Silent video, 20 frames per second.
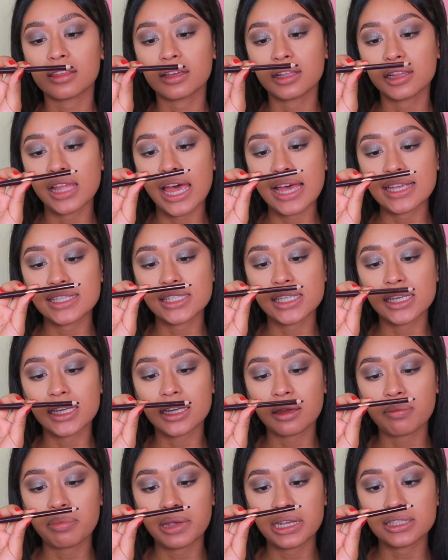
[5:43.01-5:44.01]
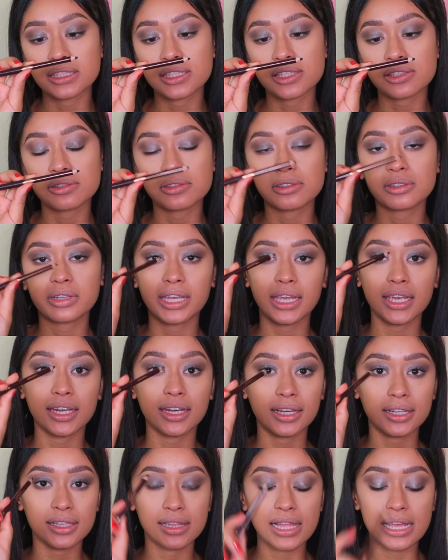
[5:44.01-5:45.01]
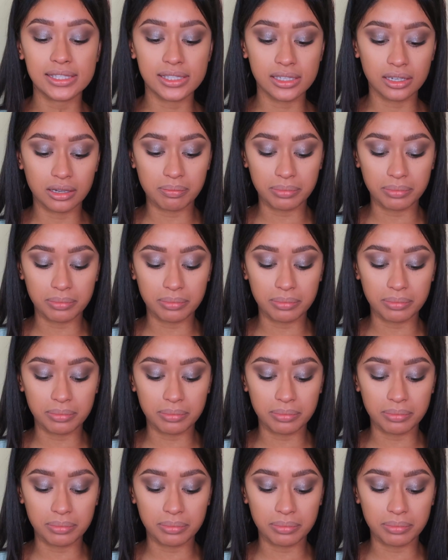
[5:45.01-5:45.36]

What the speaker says: the Classic pencil in Classic